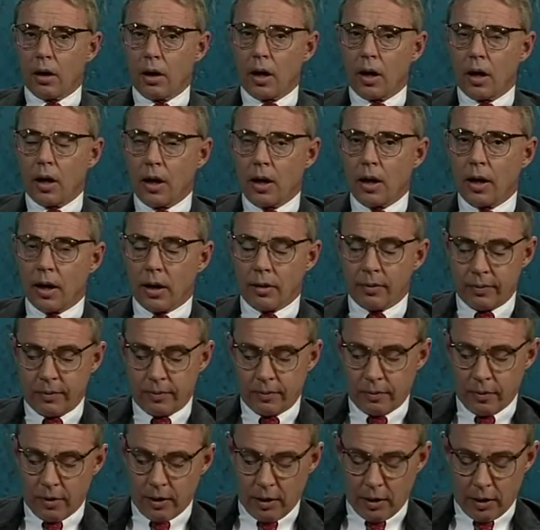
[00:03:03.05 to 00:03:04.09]
I uh,
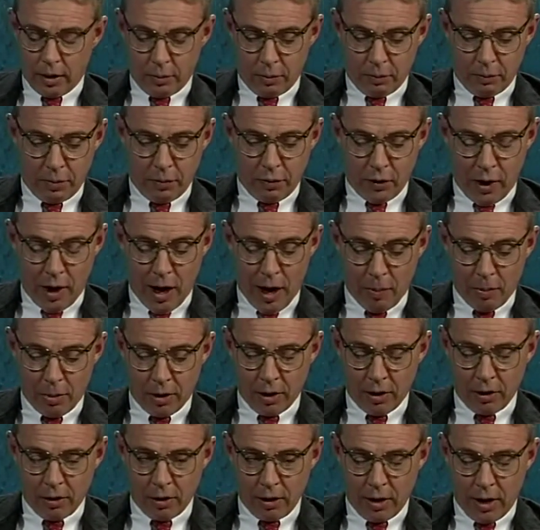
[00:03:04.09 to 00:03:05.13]
yeah, I'd be very happy to
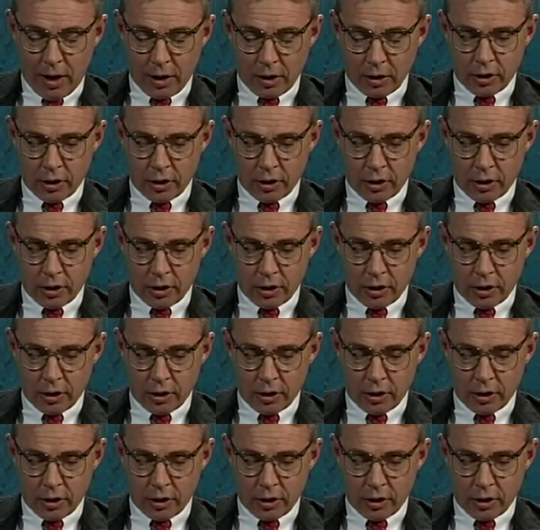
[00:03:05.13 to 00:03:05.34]
do that.